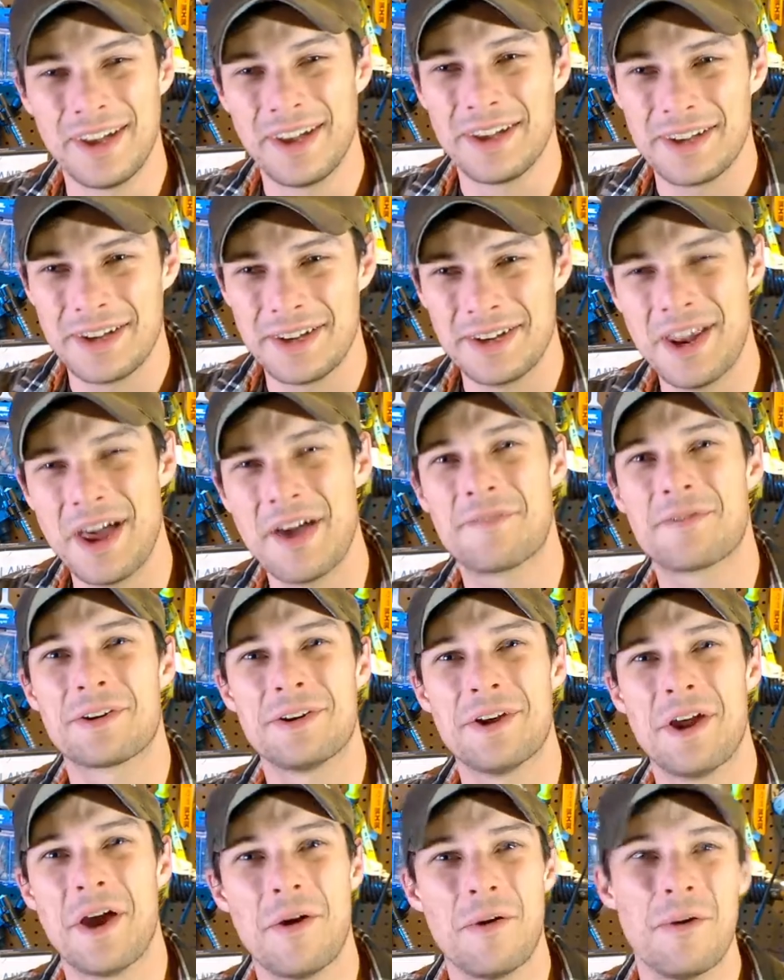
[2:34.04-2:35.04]
You never
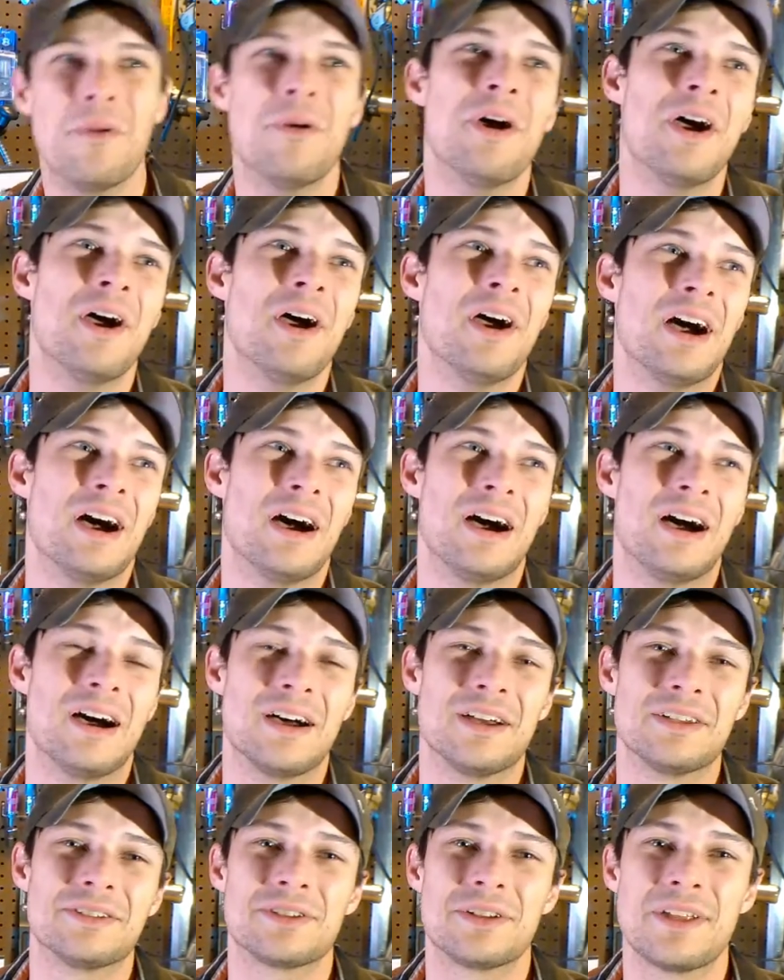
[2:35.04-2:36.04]
know.
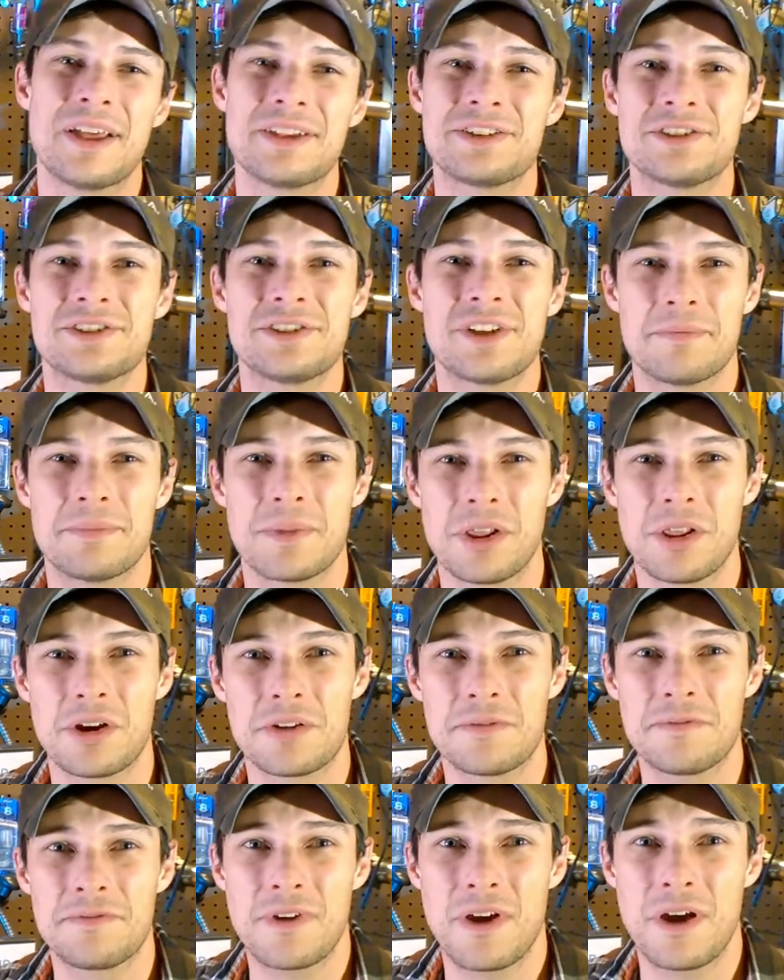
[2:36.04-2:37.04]
So that's just something to
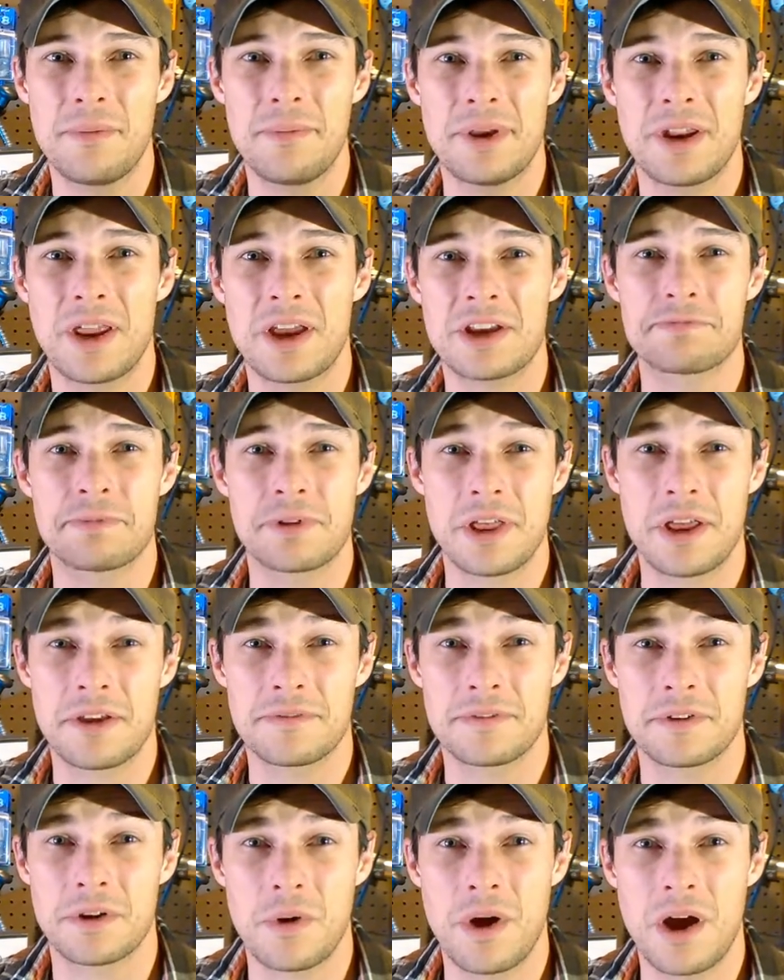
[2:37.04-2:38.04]
learn from. And XPERLAND, if
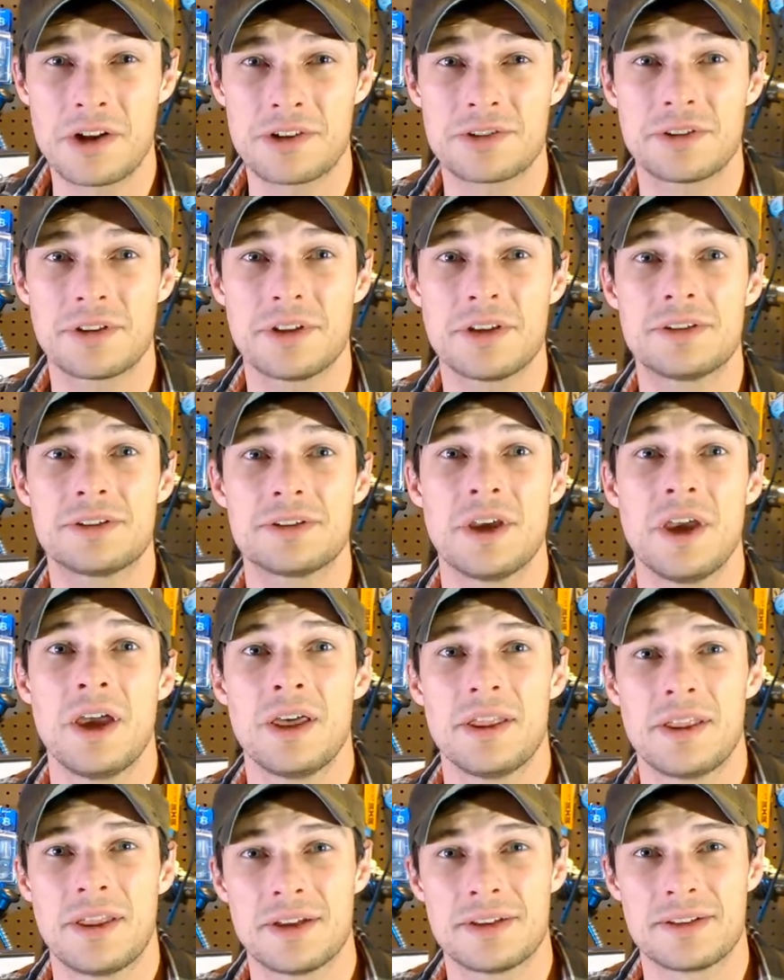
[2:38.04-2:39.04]
you're watching this,
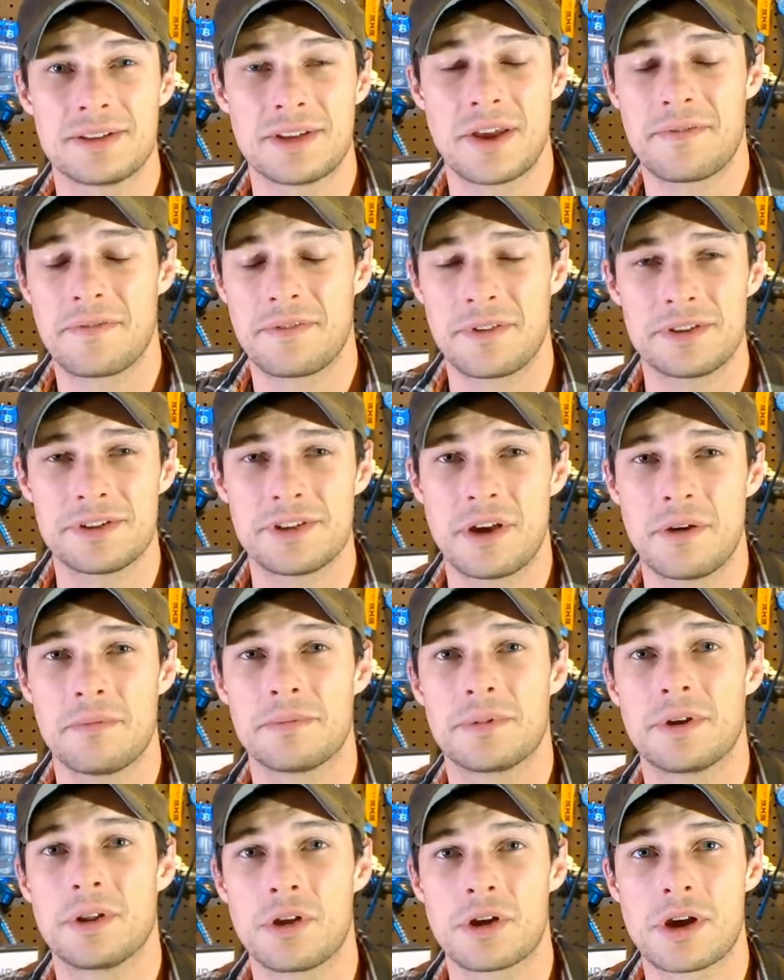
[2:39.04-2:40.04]
that is definitely something
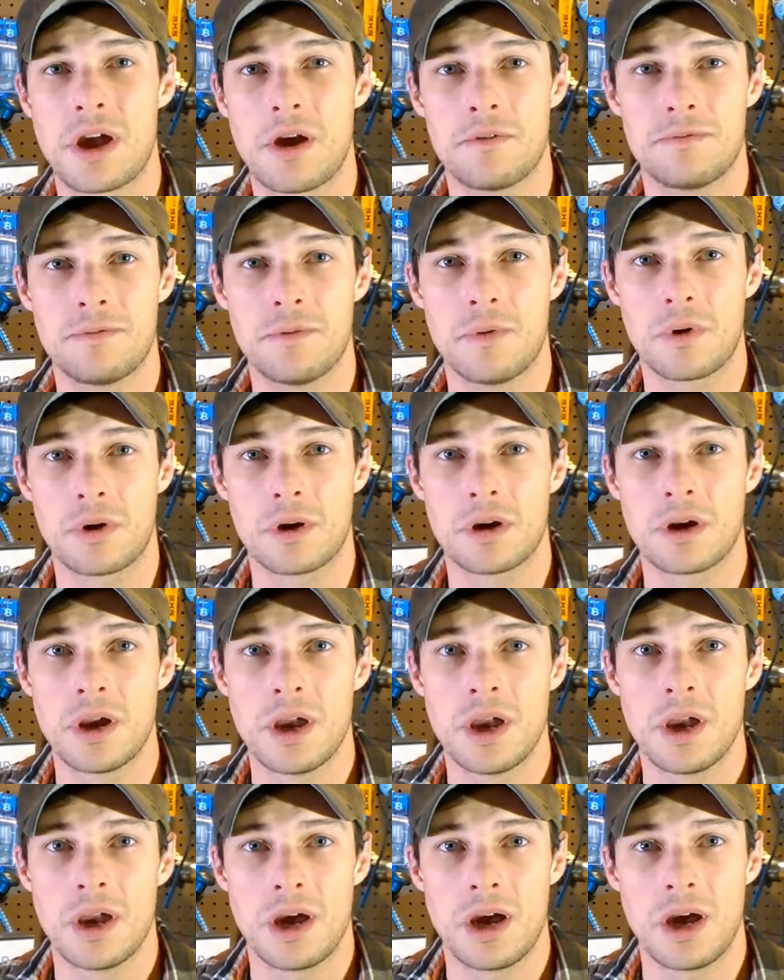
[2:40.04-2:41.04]
to look out for
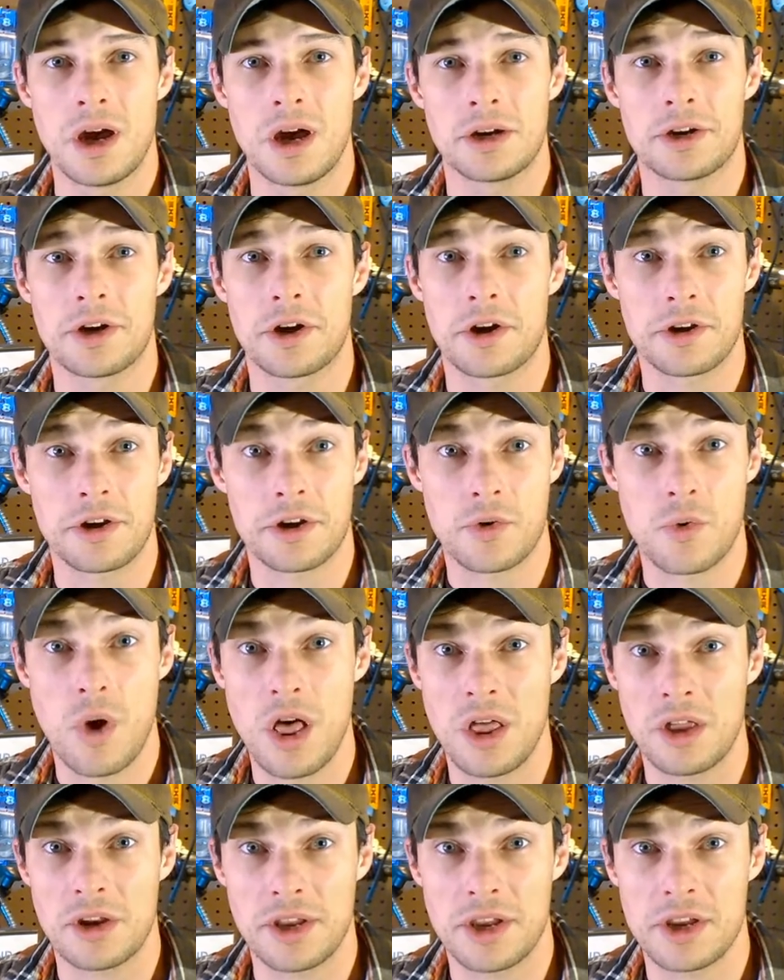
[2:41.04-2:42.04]
during your
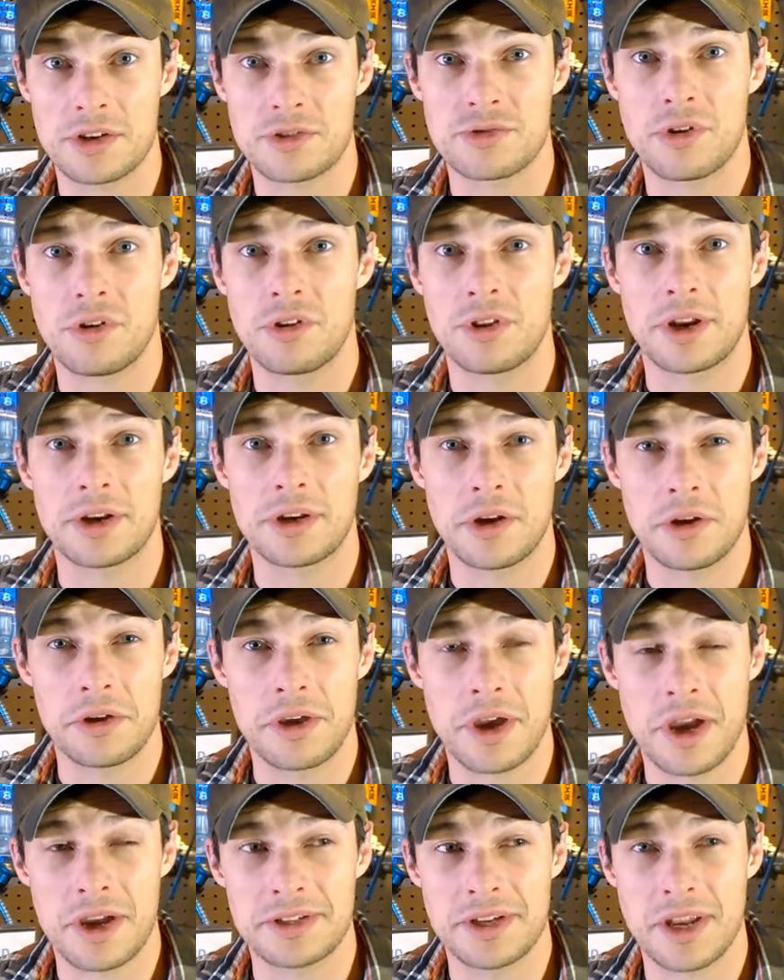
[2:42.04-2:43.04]
quality control. And I know you
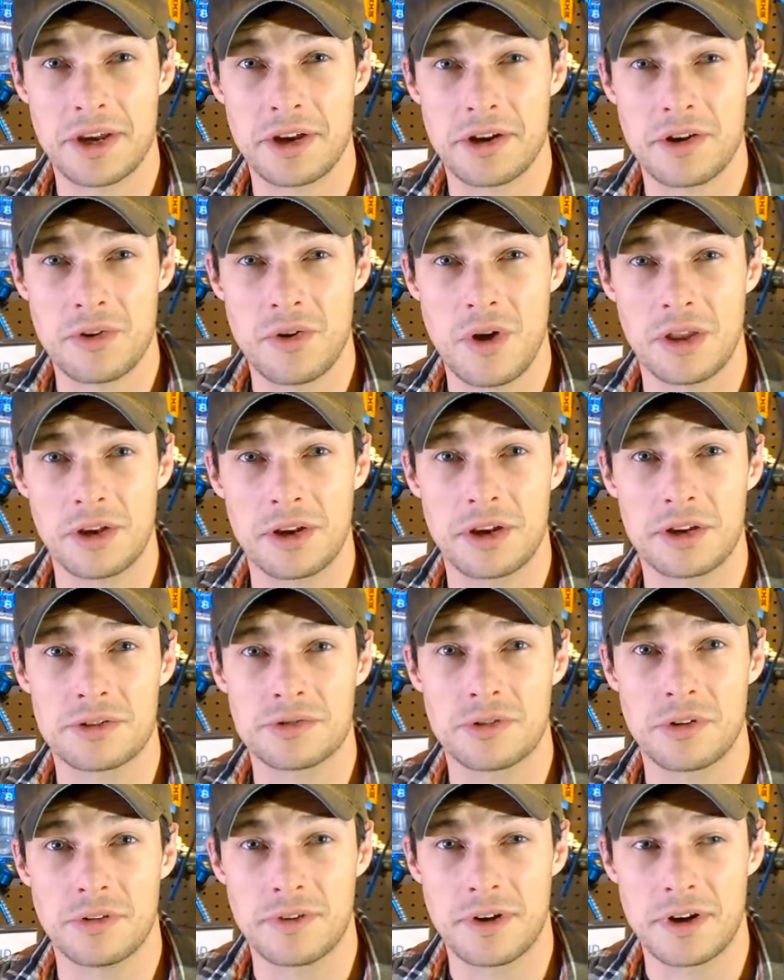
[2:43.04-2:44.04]
guys take your quality
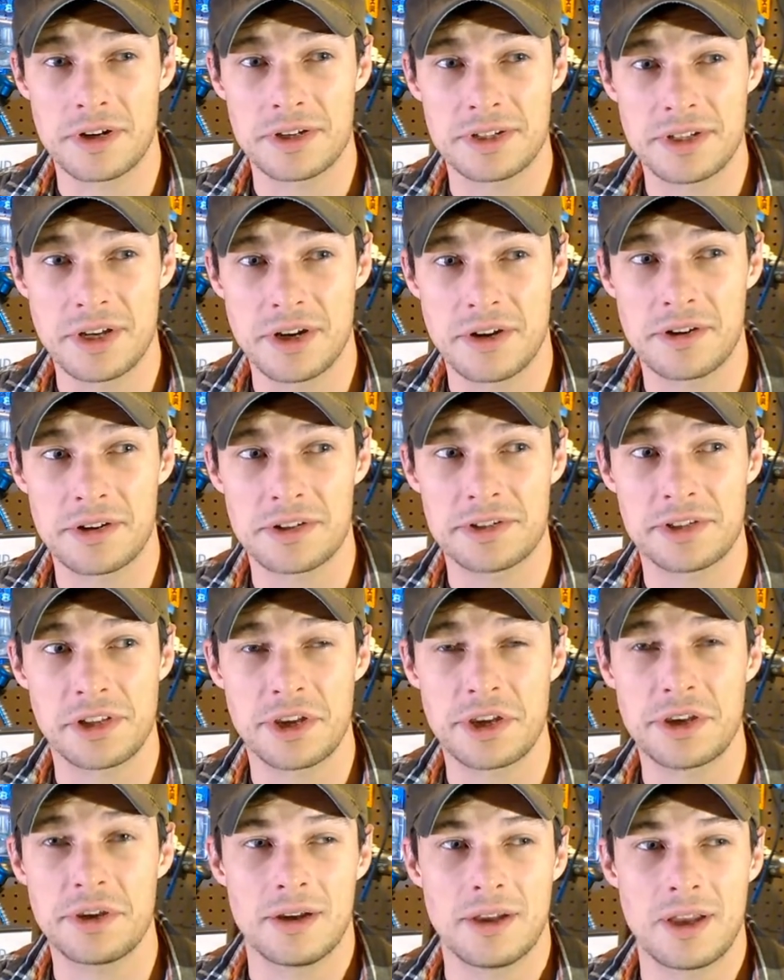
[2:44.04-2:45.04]
control very
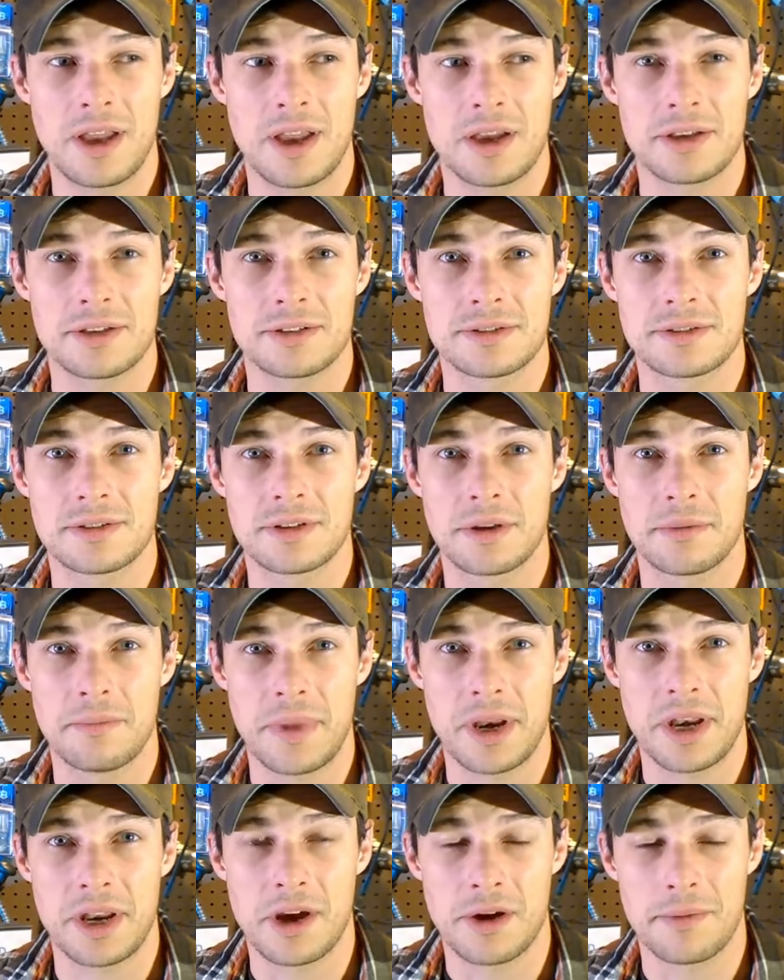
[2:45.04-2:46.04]
seriously, as
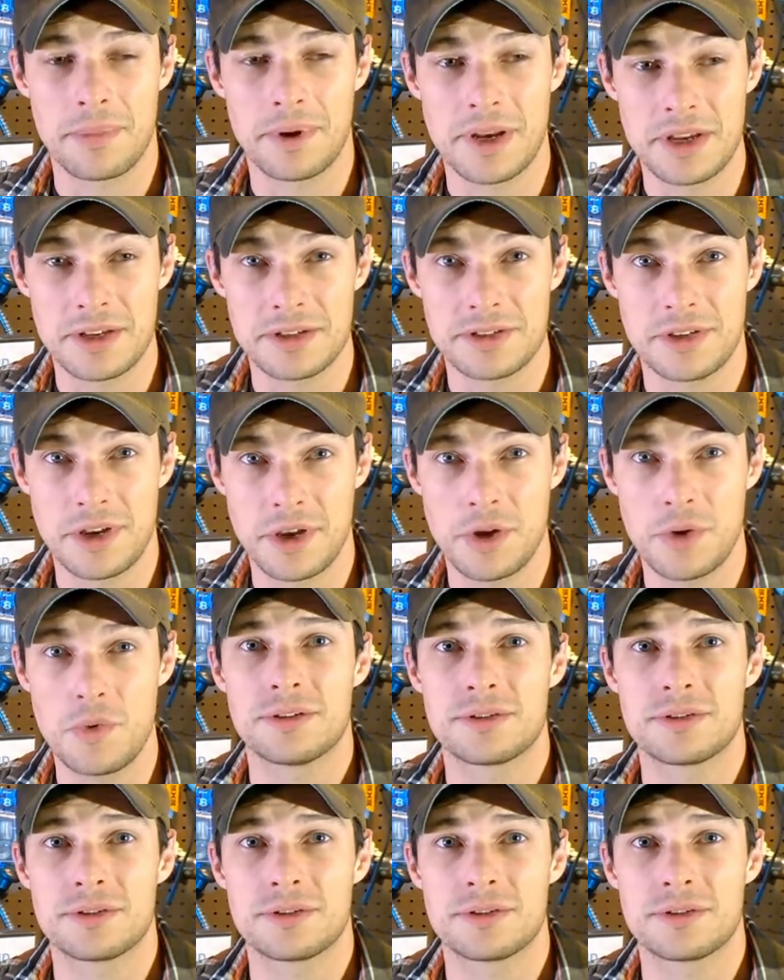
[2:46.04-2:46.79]
many companies do.